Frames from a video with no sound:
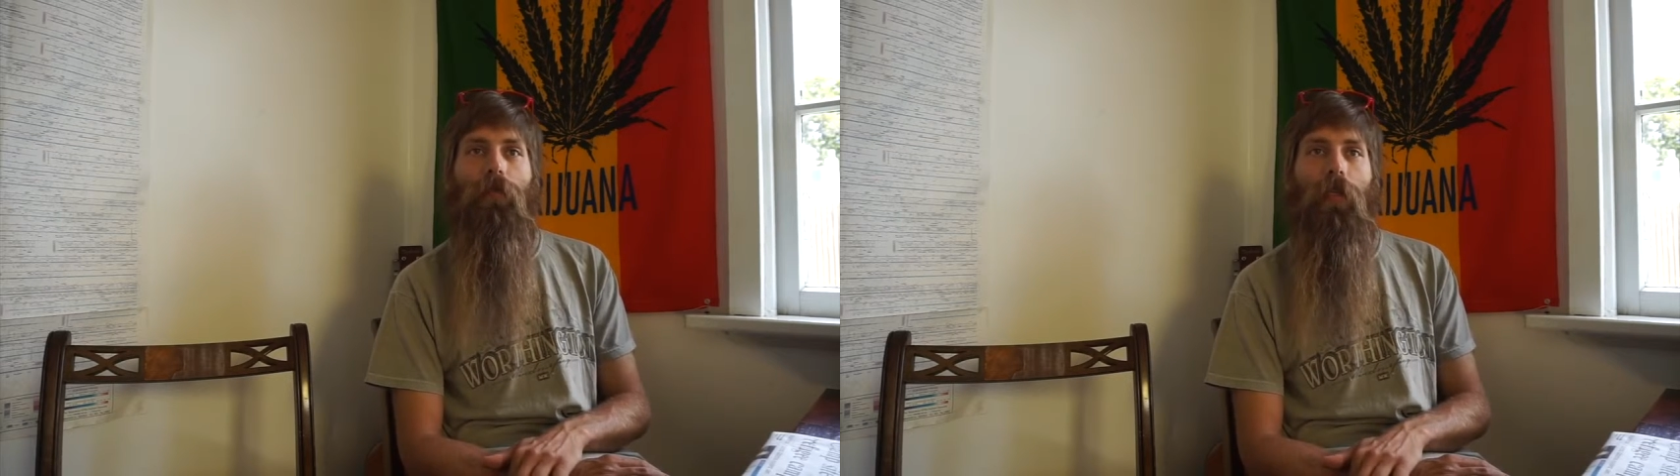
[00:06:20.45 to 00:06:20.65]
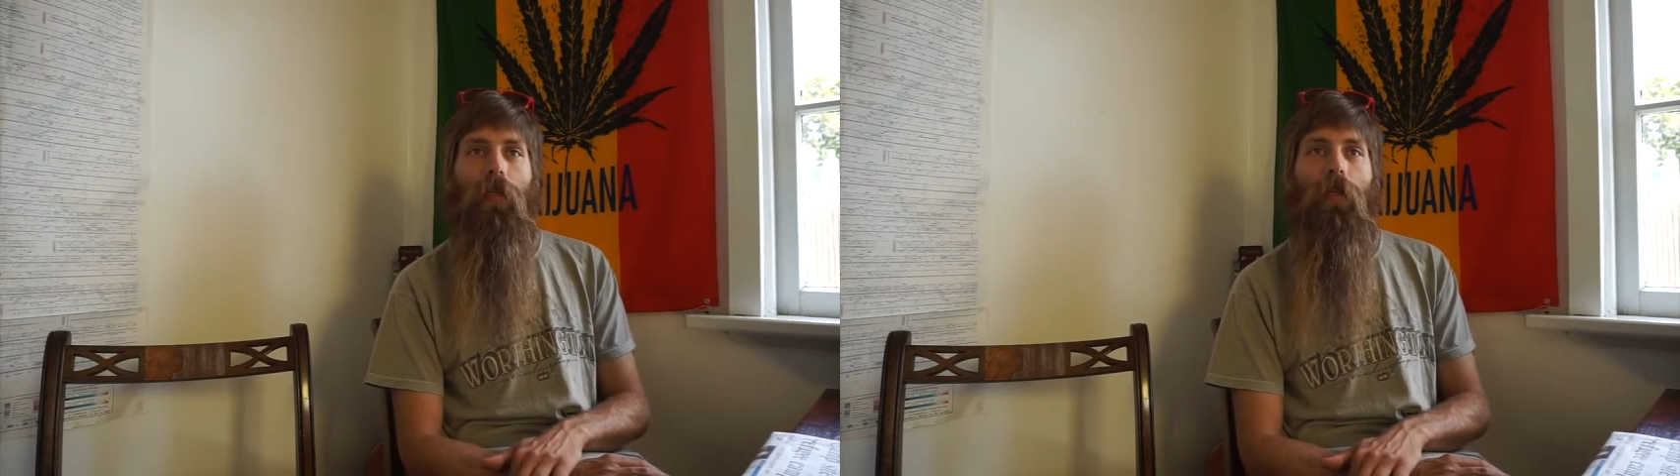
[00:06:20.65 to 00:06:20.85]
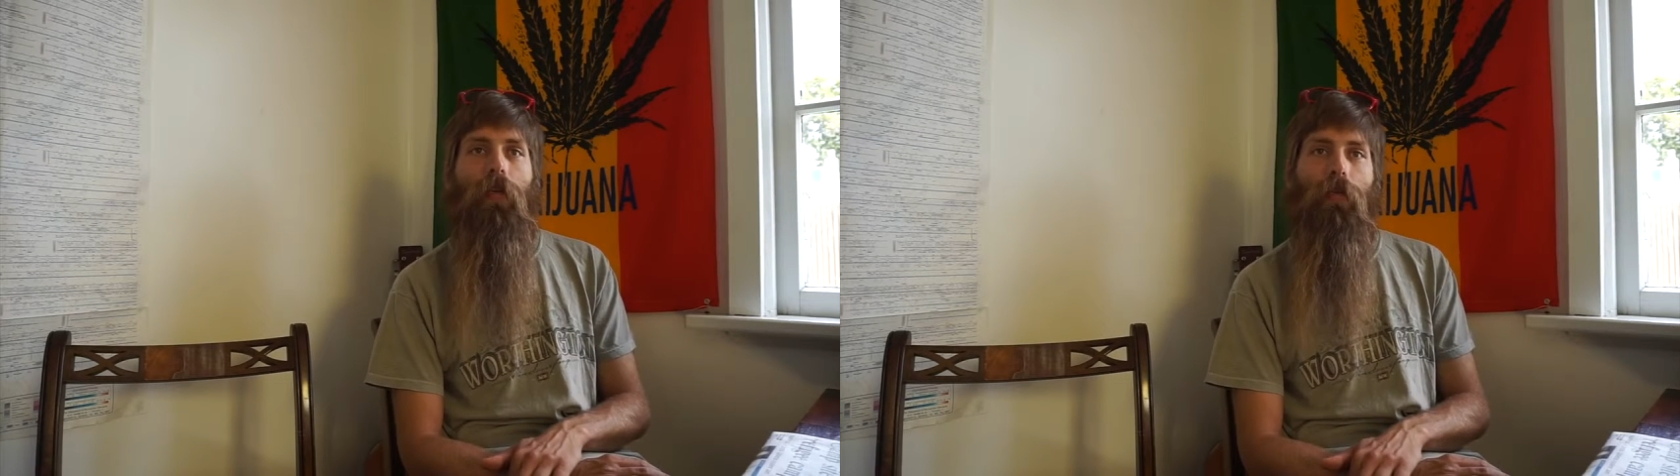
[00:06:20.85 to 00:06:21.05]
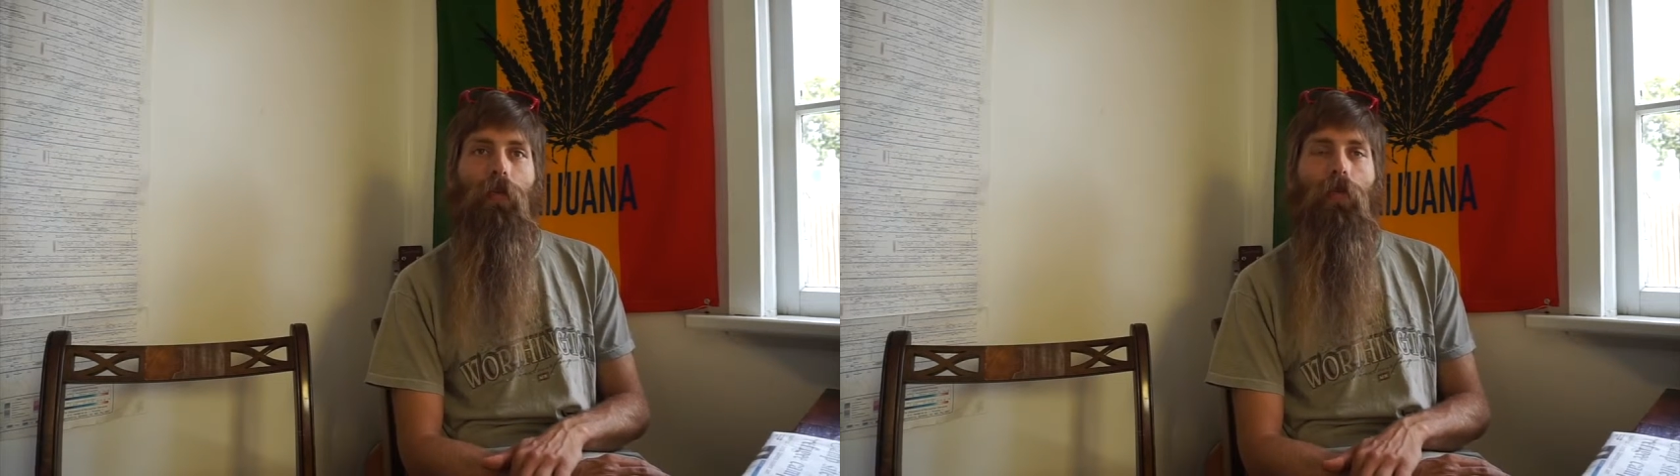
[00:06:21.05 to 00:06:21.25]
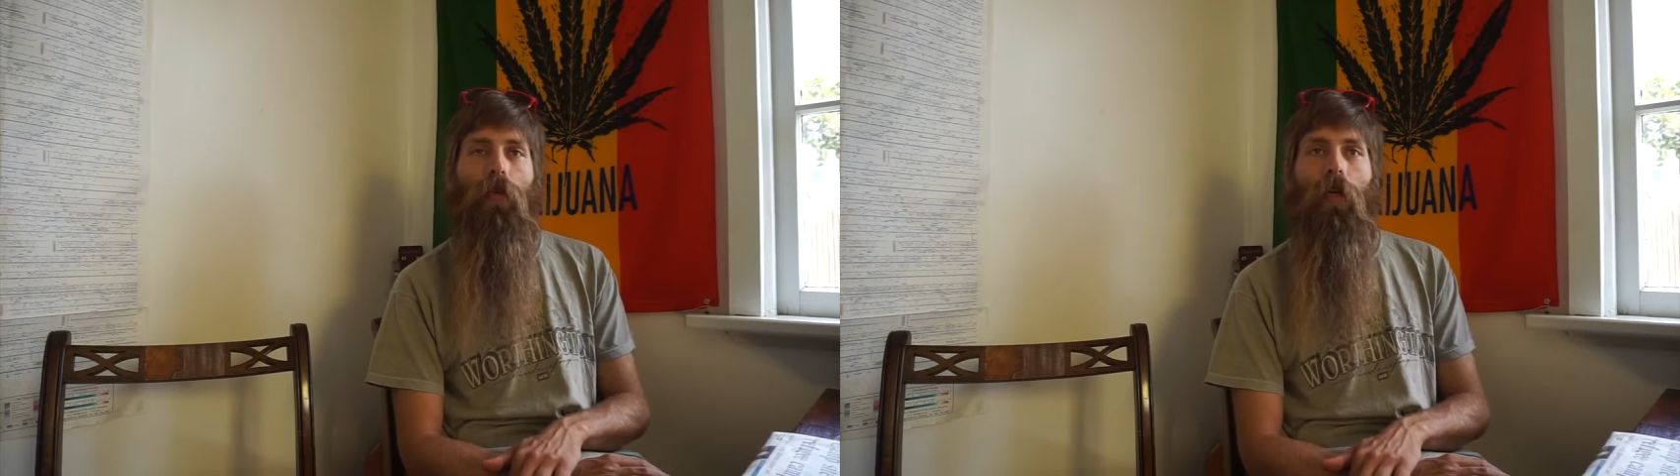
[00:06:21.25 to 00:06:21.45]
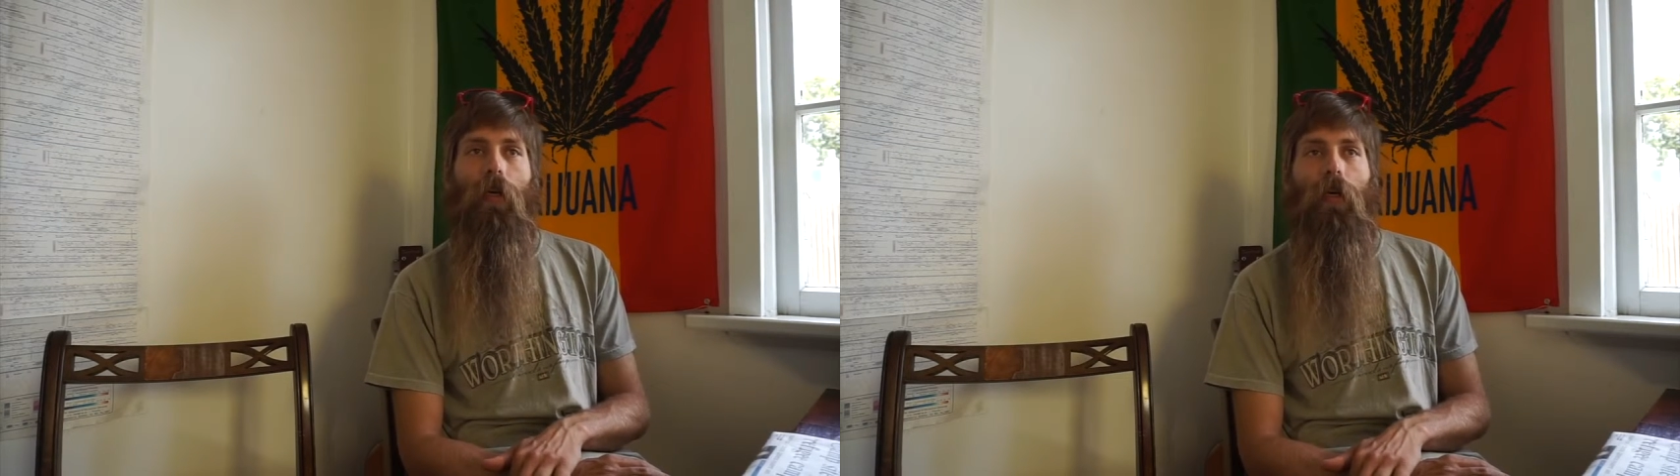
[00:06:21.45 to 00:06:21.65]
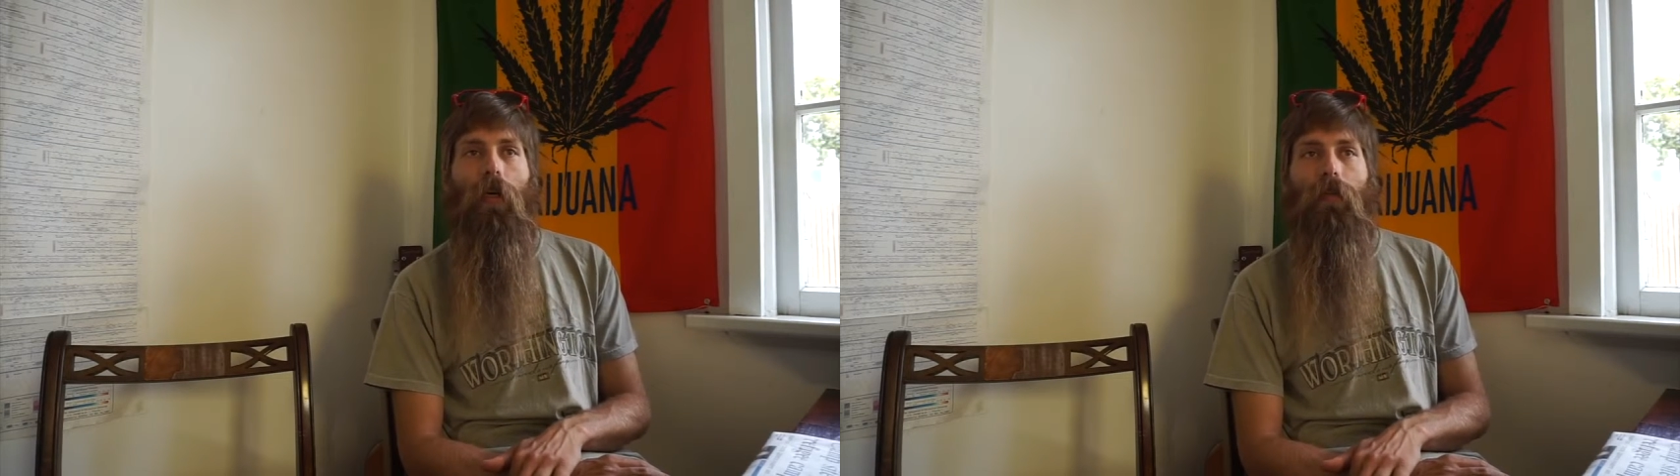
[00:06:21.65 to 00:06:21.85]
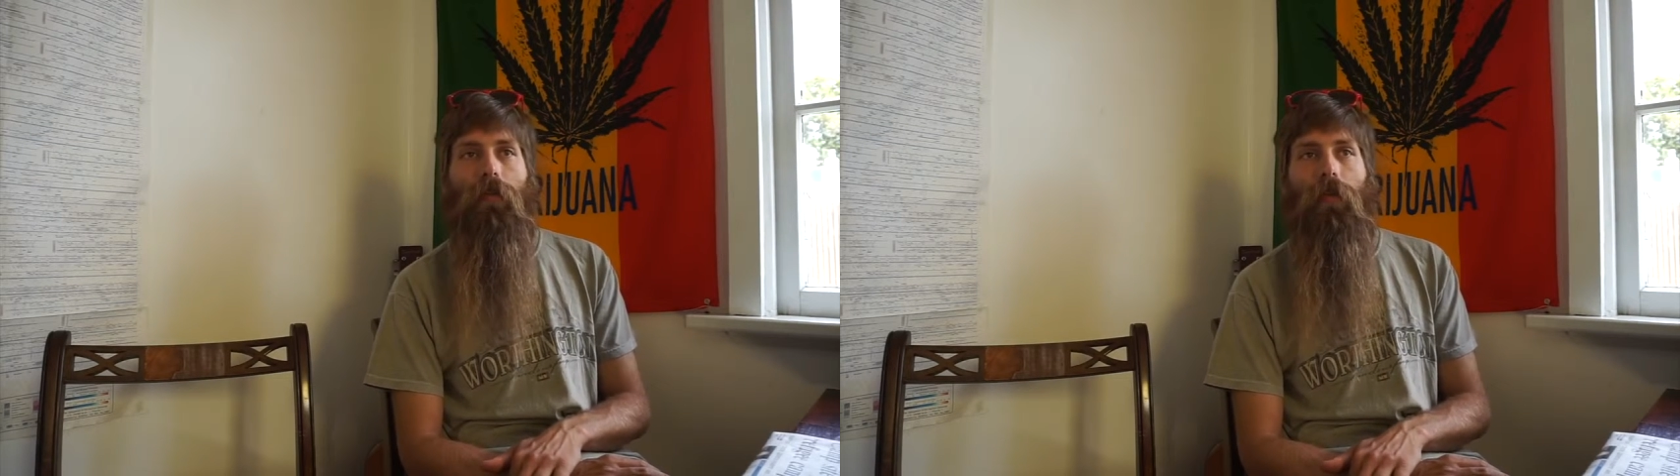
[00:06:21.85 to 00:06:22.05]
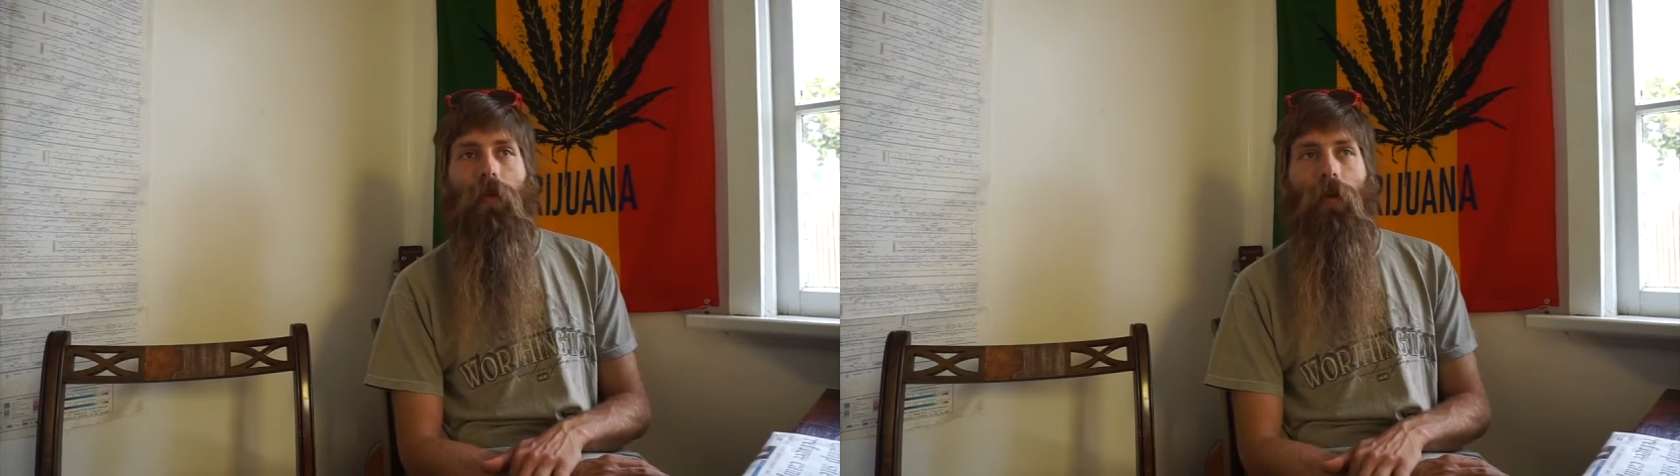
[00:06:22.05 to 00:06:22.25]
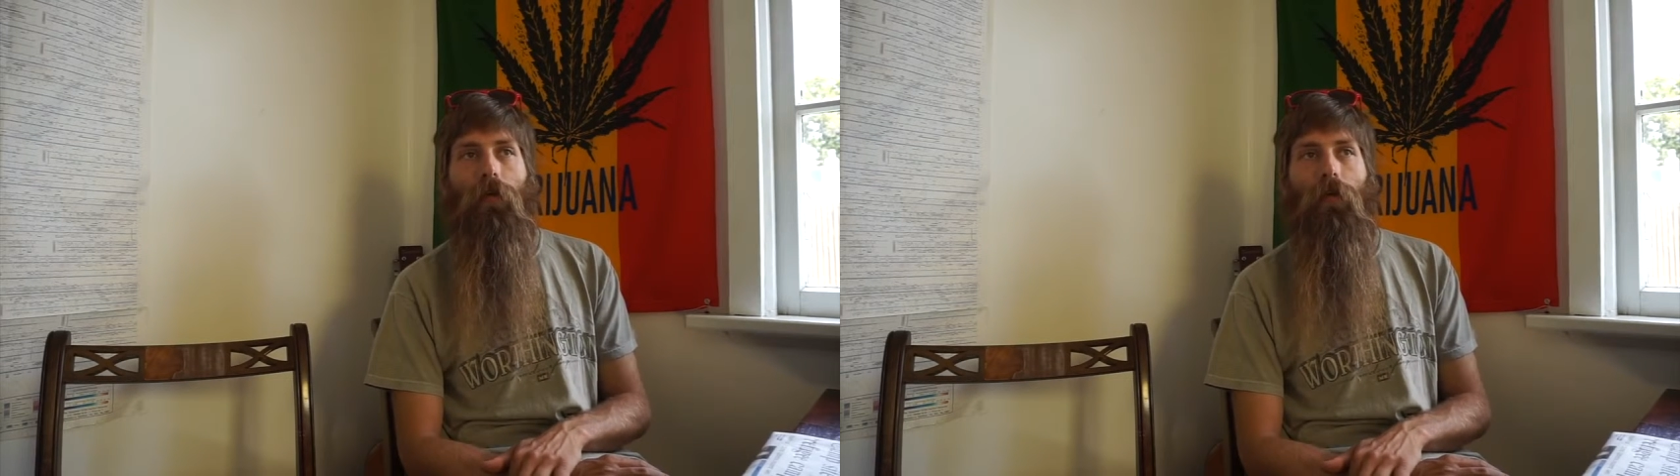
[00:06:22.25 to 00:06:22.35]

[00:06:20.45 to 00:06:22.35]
Zealand who is,